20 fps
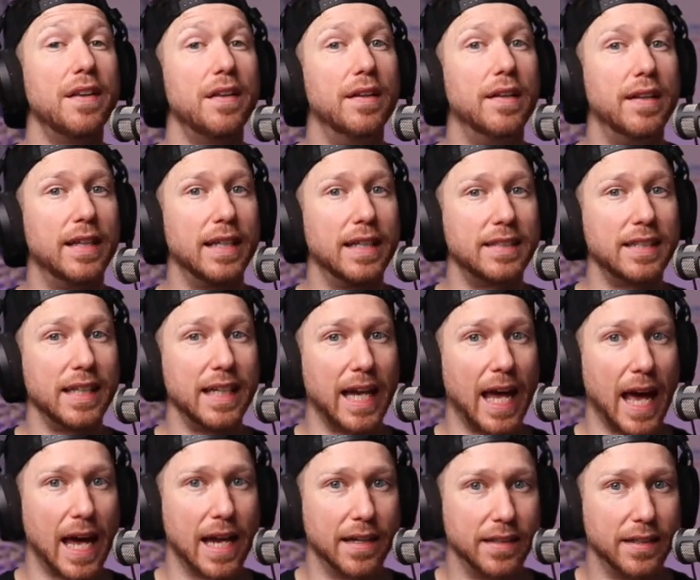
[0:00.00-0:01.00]
This,
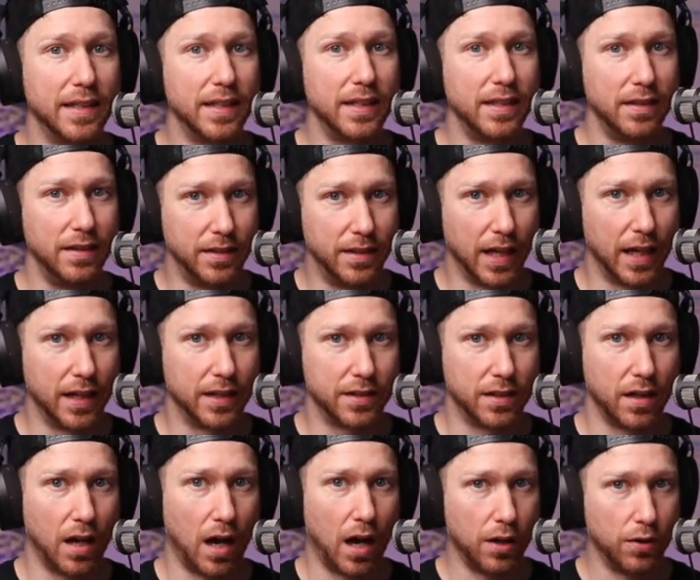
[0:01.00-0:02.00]
again,
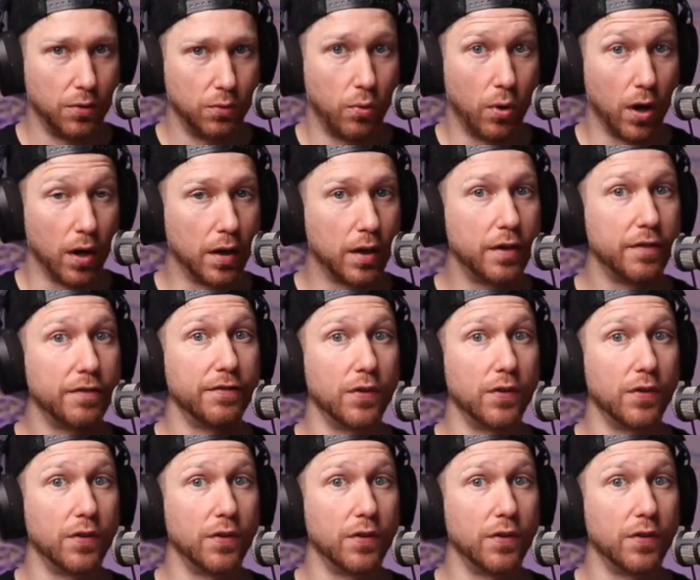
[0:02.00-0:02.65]
does not work.